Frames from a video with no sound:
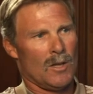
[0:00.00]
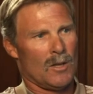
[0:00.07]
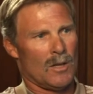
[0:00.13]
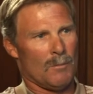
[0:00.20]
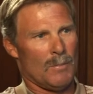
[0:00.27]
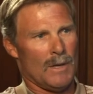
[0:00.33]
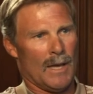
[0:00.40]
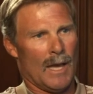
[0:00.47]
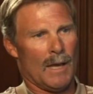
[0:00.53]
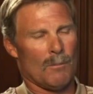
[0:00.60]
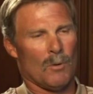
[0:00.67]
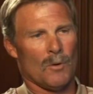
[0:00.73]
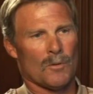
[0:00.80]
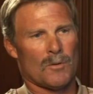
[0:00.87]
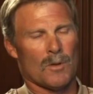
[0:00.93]
to be
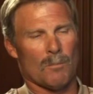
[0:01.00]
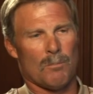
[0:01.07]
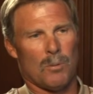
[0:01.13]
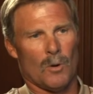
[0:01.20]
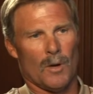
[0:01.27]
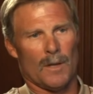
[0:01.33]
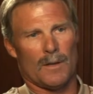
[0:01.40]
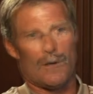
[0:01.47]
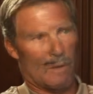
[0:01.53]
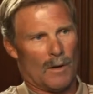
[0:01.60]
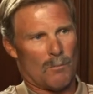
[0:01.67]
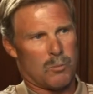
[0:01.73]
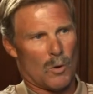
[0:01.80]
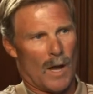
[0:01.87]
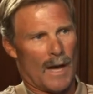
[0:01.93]
able to put a
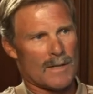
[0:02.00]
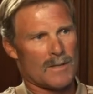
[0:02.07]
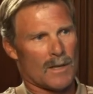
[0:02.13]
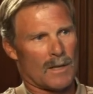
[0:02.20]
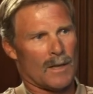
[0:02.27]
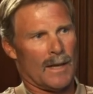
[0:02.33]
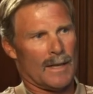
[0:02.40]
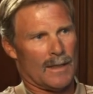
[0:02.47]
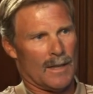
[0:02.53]
project like